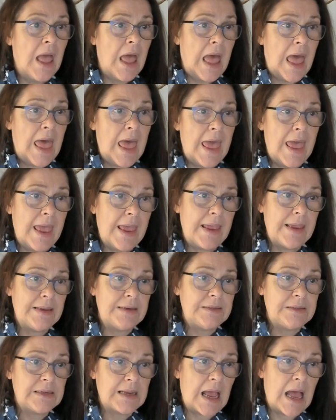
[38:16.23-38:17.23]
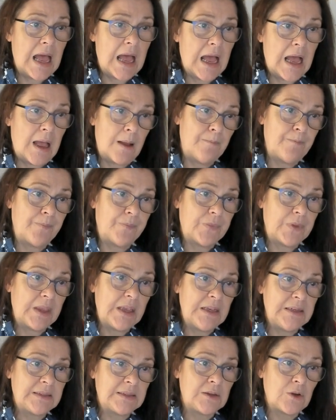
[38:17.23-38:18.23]
And our
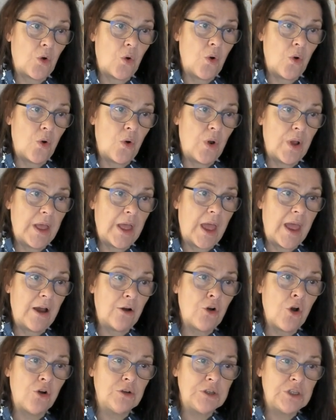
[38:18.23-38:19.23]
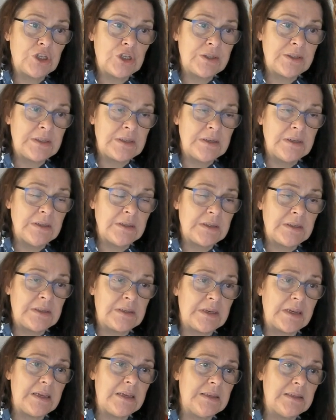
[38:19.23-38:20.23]
consciousness
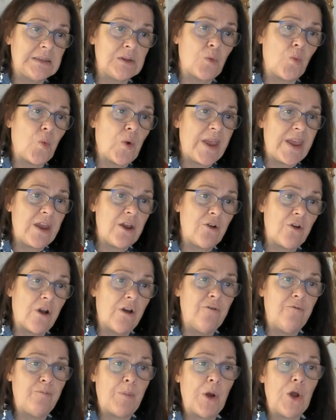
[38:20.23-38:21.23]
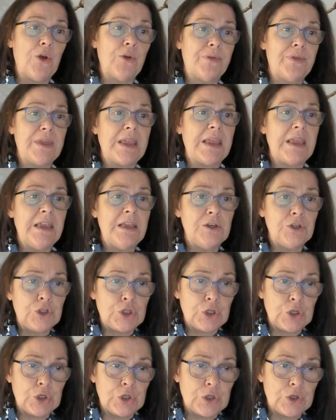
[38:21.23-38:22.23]
is aware of both
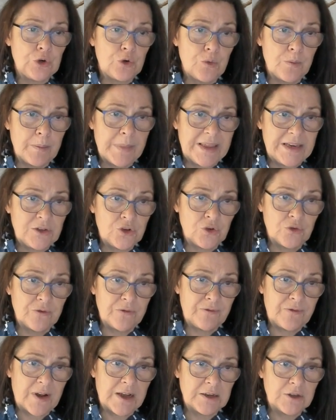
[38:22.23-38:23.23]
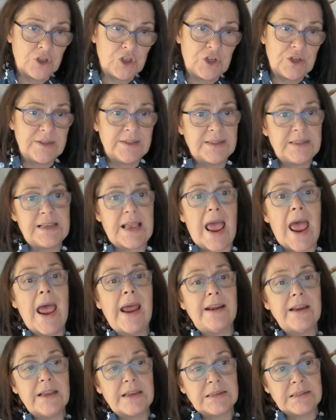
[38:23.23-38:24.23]
internal mental functions
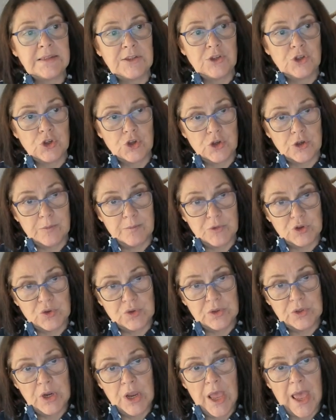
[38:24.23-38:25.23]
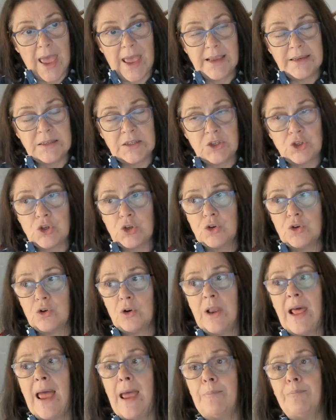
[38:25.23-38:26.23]
and
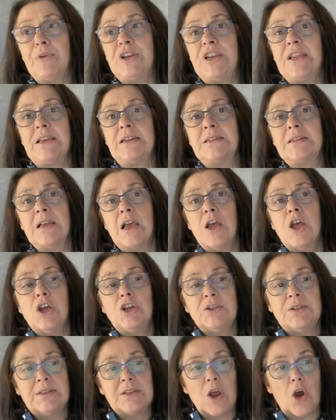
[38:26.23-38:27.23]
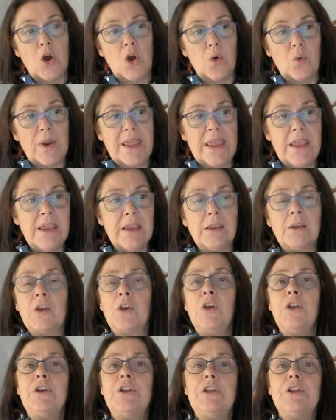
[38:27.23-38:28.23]
external happenings. So it
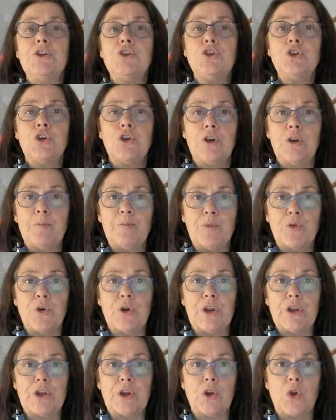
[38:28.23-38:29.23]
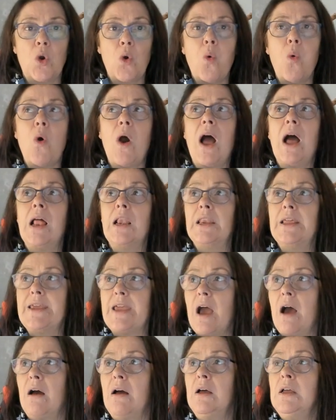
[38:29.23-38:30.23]
can interpret
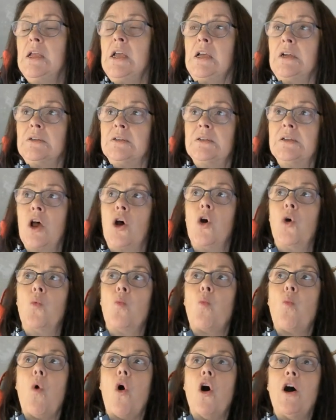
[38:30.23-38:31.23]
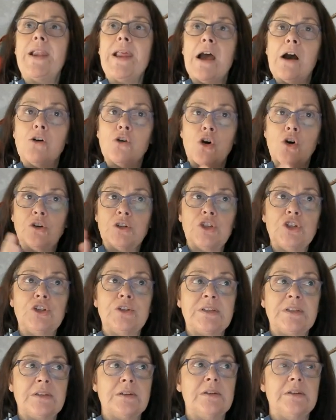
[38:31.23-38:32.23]
qualia. So what our
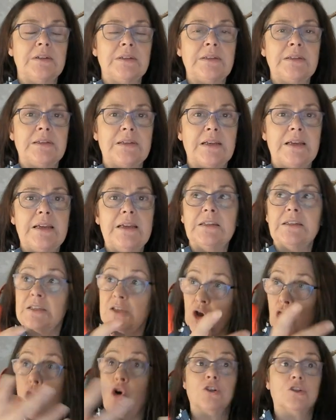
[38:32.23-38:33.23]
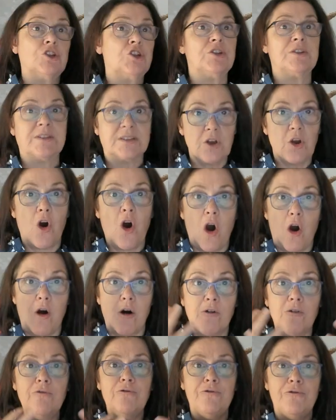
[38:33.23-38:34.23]
consciousness is conscious
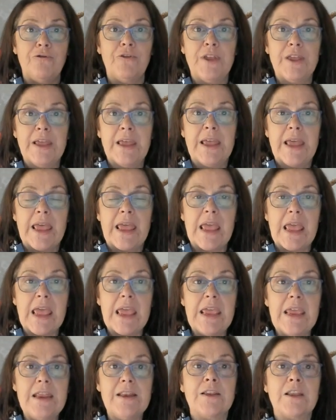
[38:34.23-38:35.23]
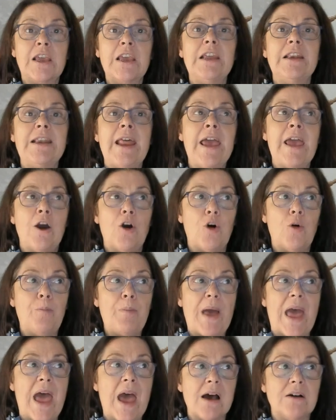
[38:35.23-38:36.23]
of, it can help
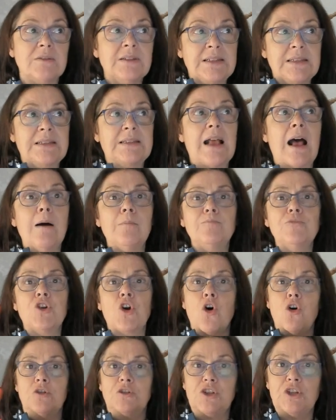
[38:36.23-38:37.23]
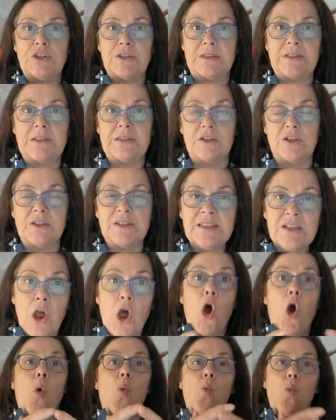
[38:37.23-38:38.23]
our subconsciousness
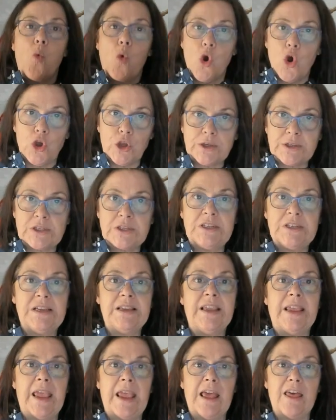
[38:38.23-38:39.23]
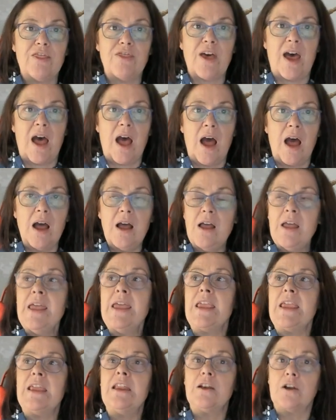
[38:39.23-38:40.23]
work together
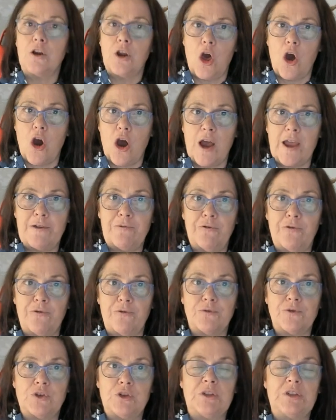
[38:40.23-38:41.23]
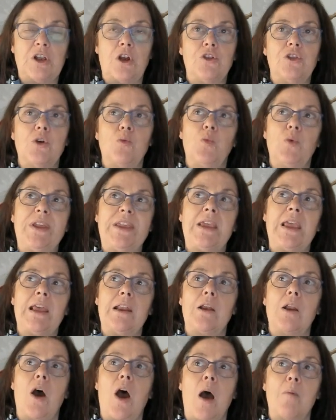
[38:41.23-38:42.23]
in life so that we
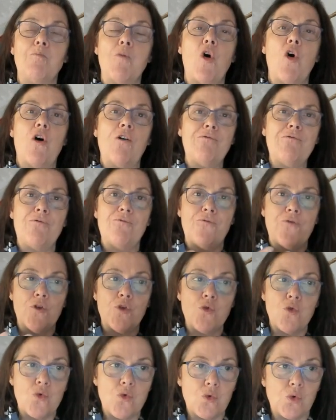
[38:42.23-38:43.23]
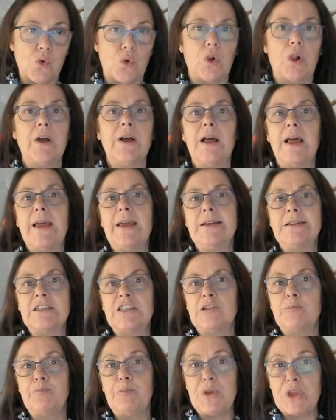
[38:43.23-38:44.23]
get a more full
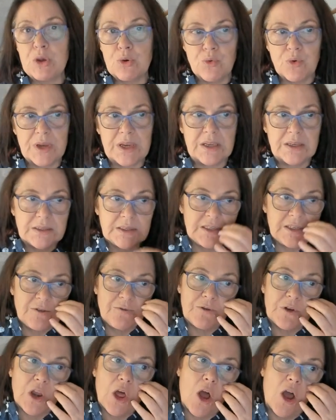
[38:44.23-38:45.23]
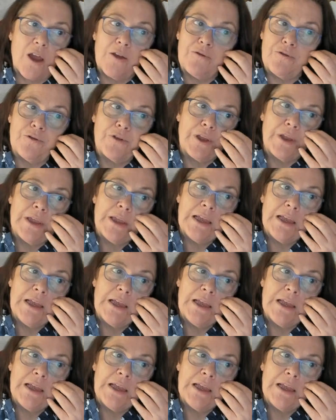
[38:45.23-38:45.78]
experience of life.